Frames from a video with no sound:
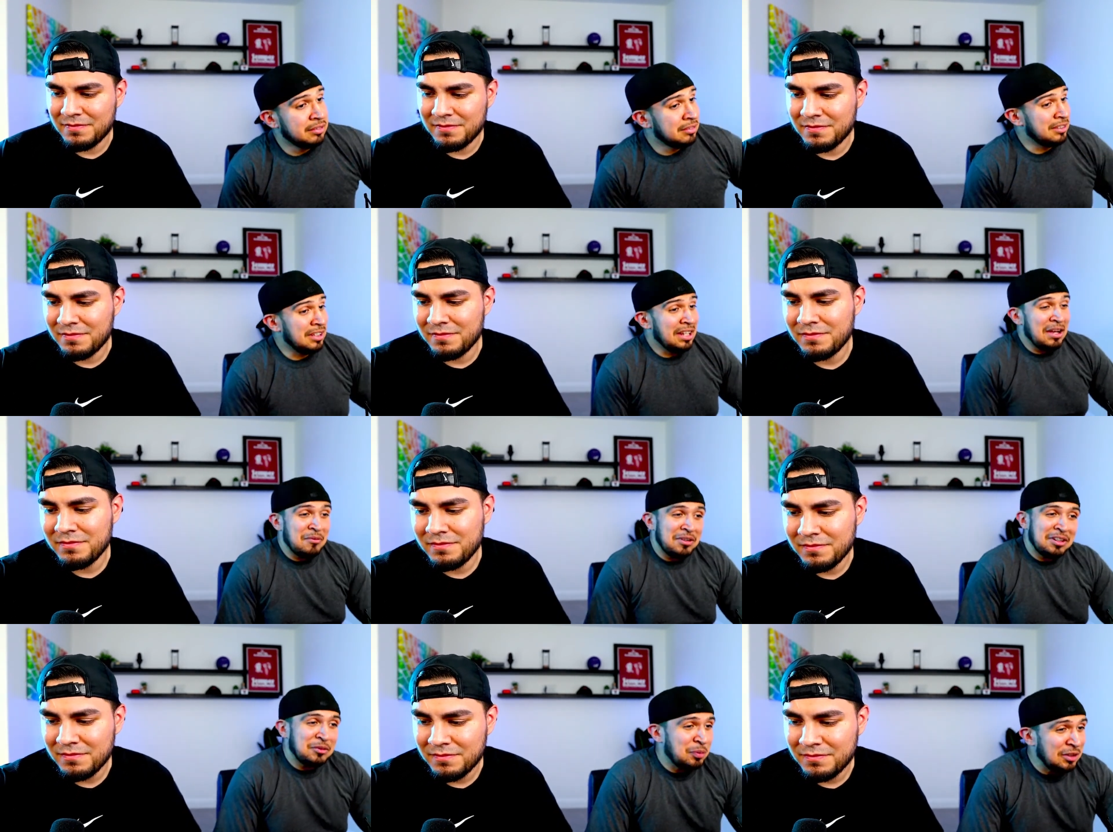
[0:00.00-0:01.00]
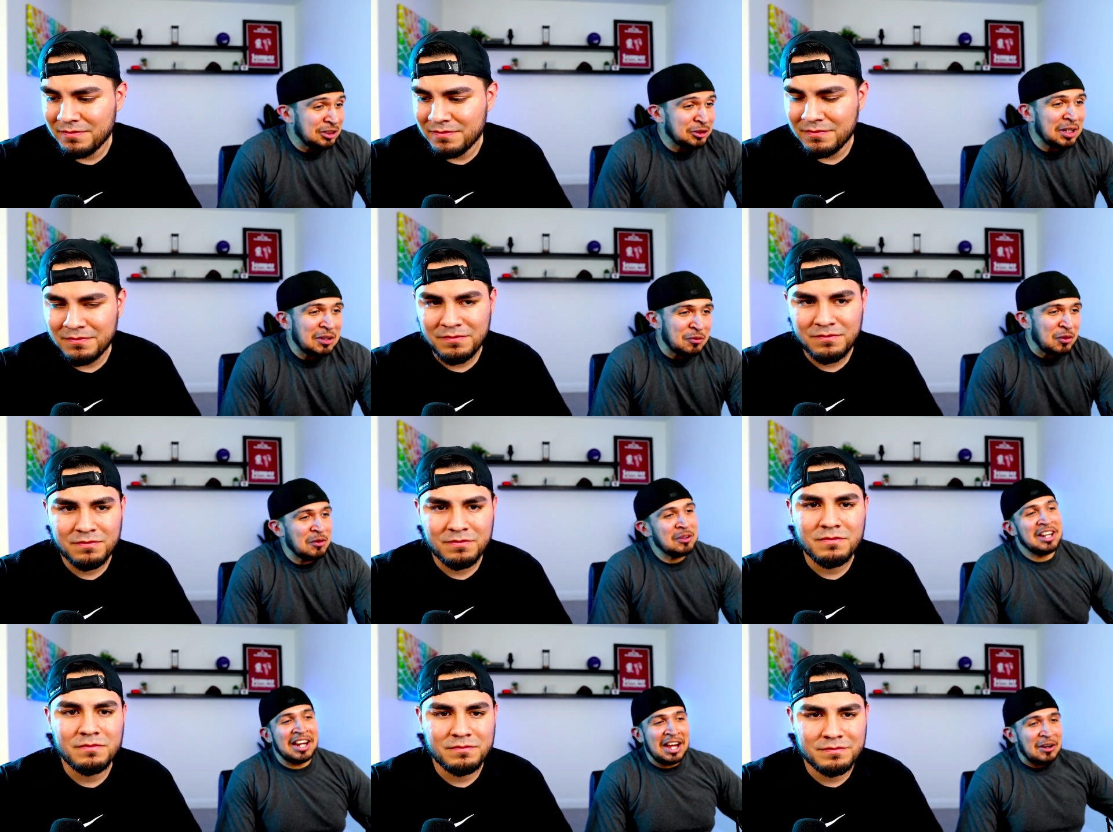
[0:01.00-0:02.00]
Speaker 1: Yeah, I mean, it's pretty
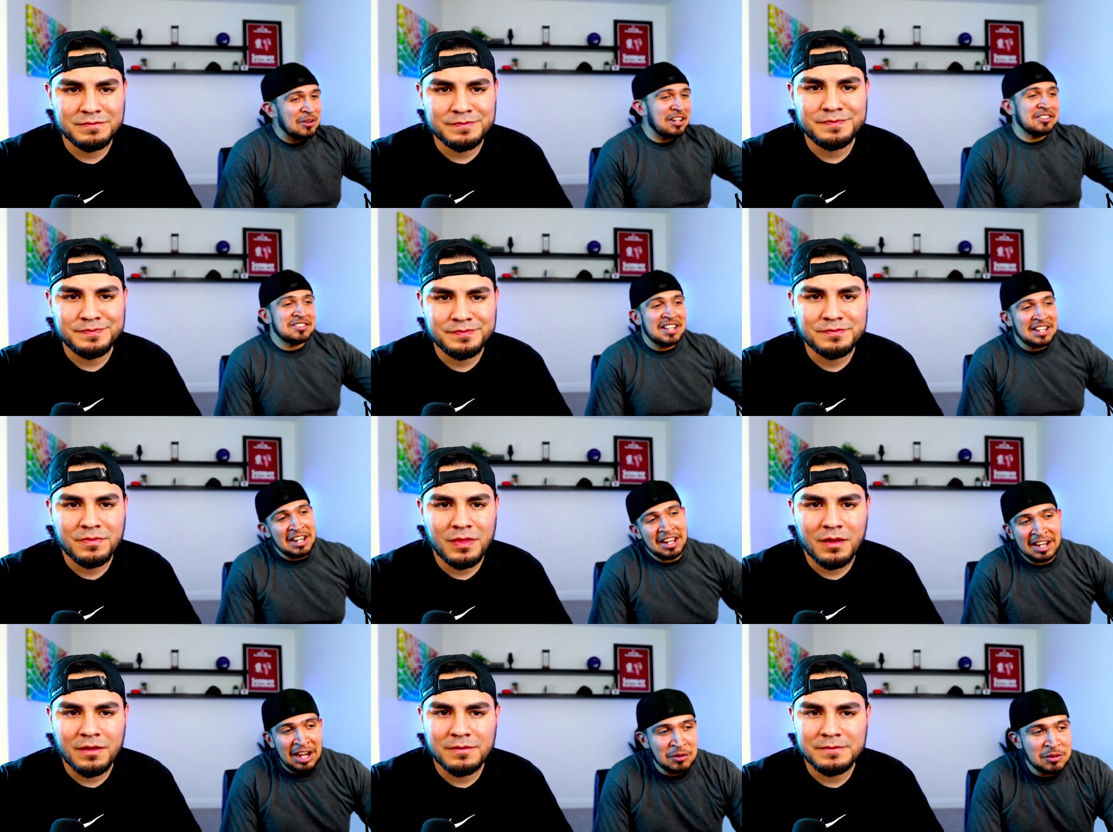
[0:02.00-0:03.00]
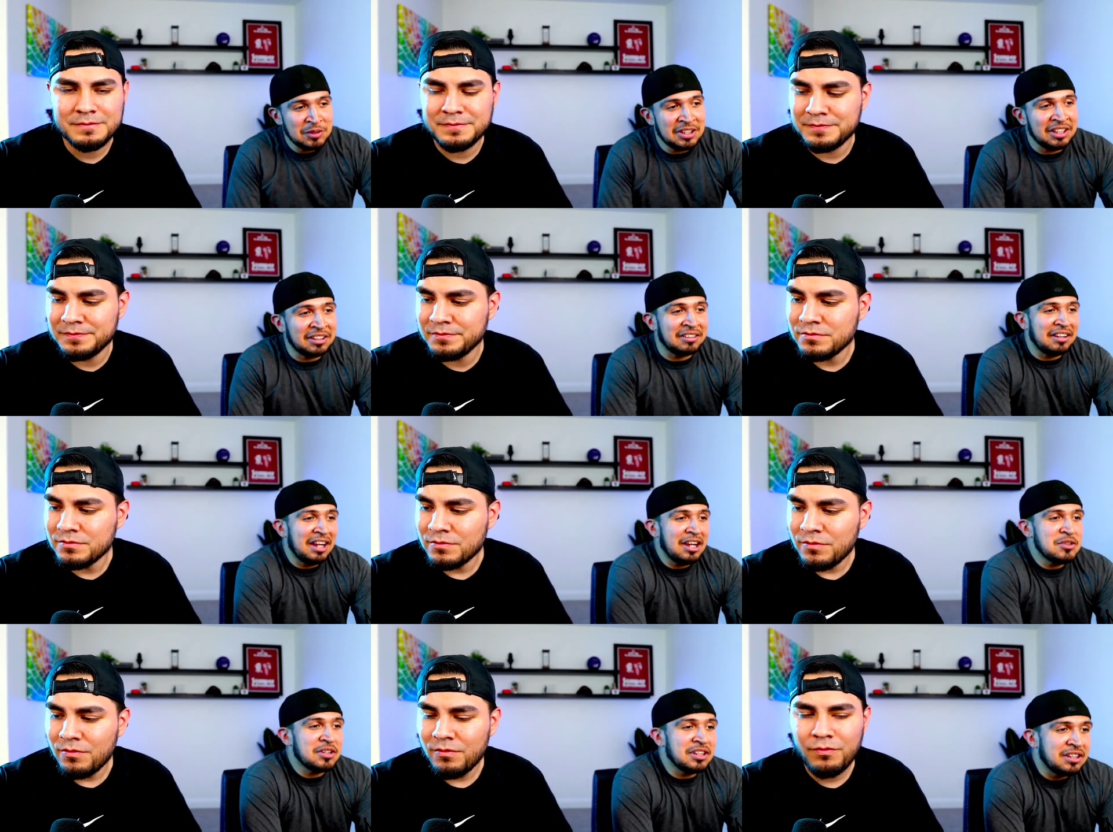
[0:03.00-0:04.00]
straightforward. Like, I don't understand how like how you can how
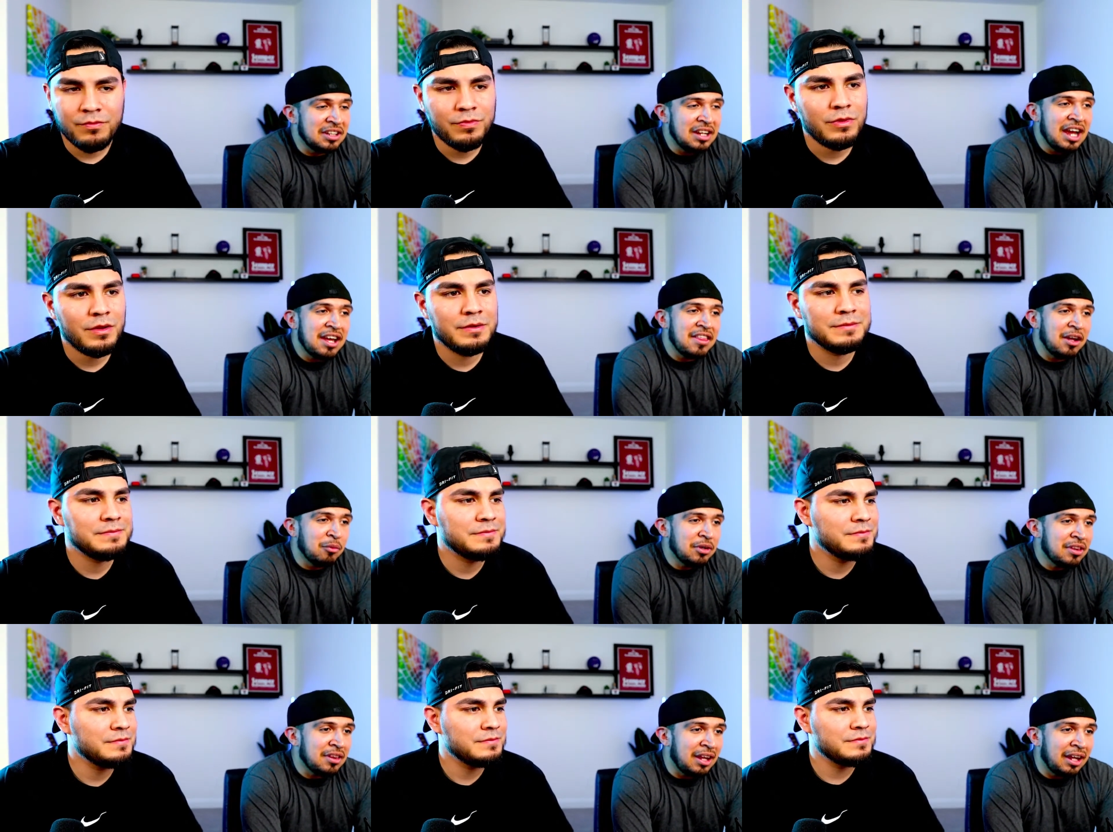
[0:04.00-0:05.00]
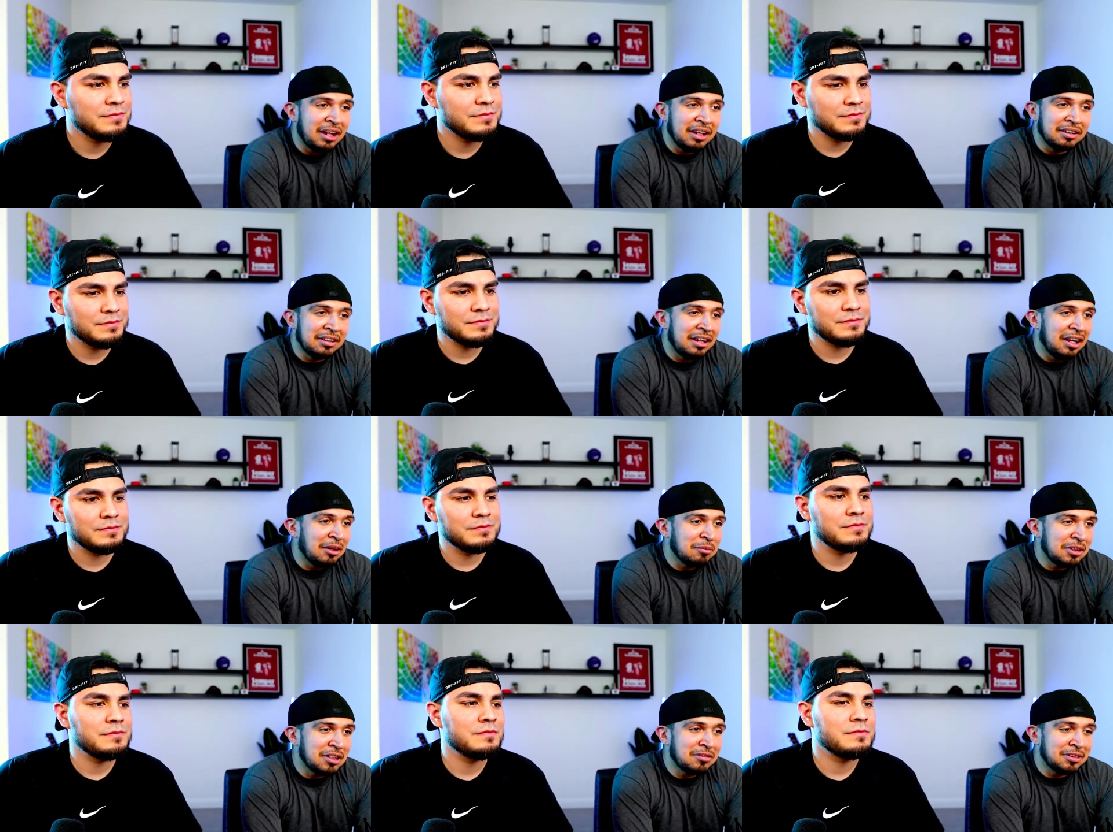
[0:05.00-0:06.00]
you can deny that with that
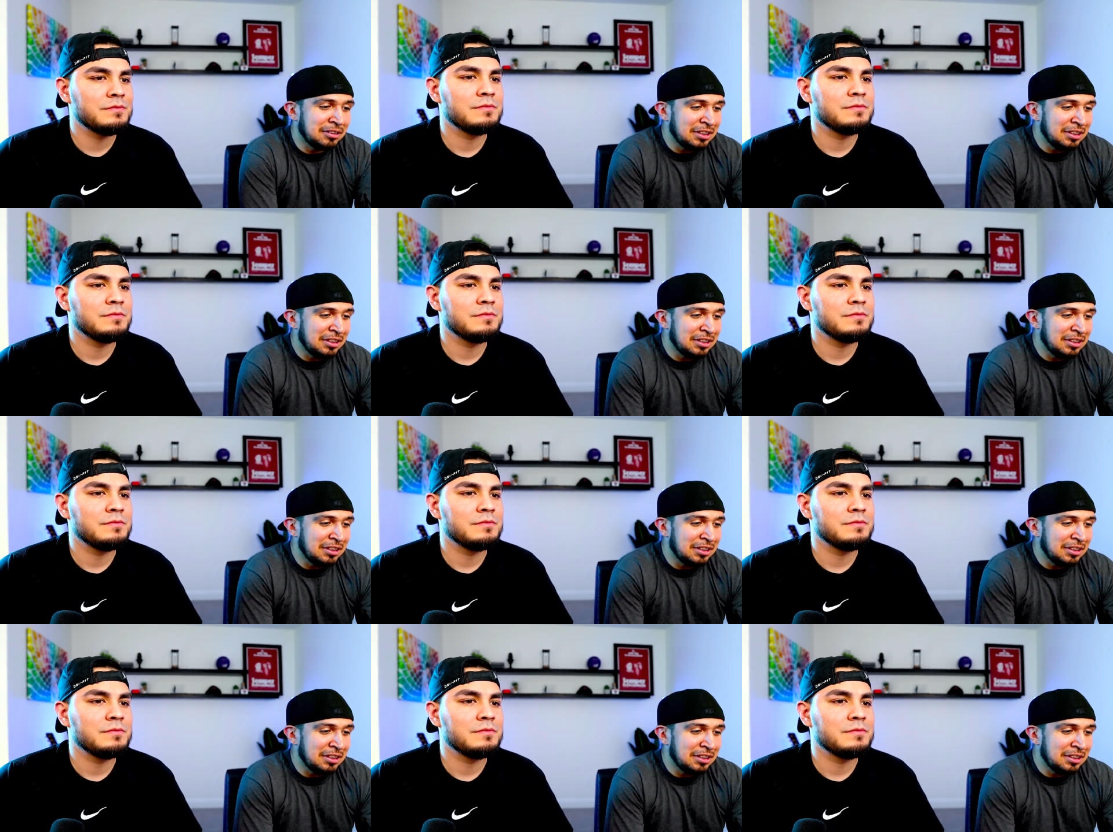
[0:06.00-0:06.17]
um, given.